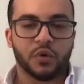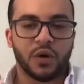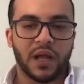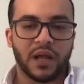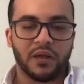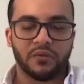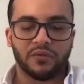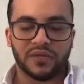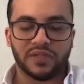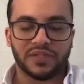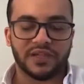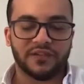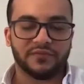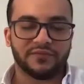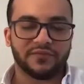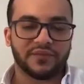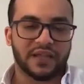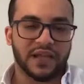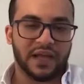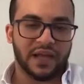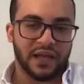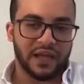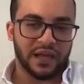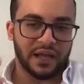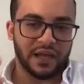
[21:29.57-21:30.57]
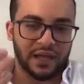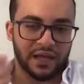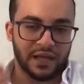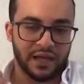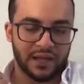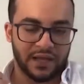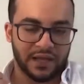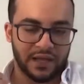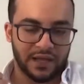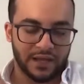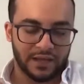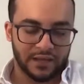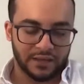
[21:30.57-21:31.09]
I received
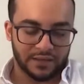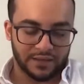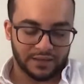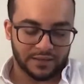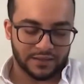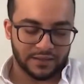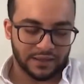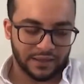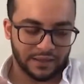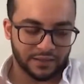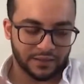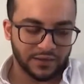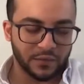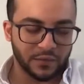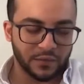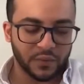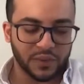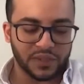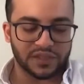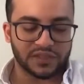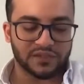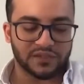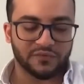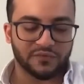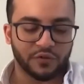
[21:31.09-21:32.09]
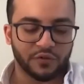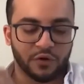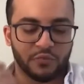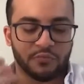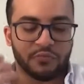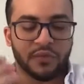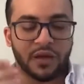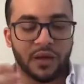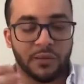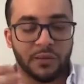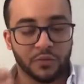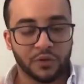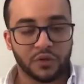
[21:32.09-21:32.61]
a request from
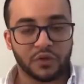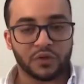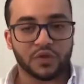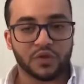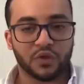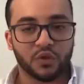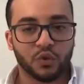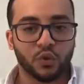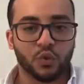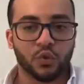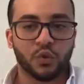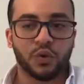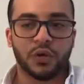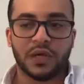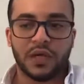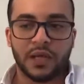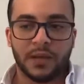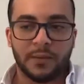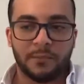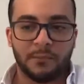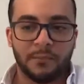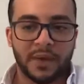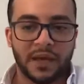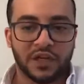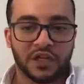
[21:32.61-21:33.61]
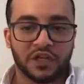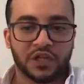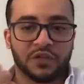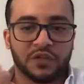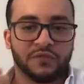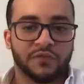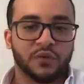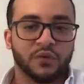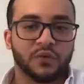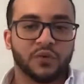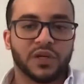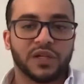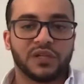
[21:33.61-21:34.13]
a person who managed
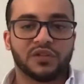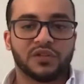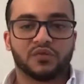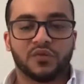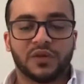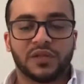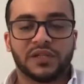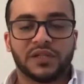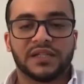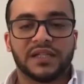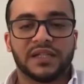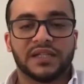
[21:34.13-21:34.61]
few restaurants,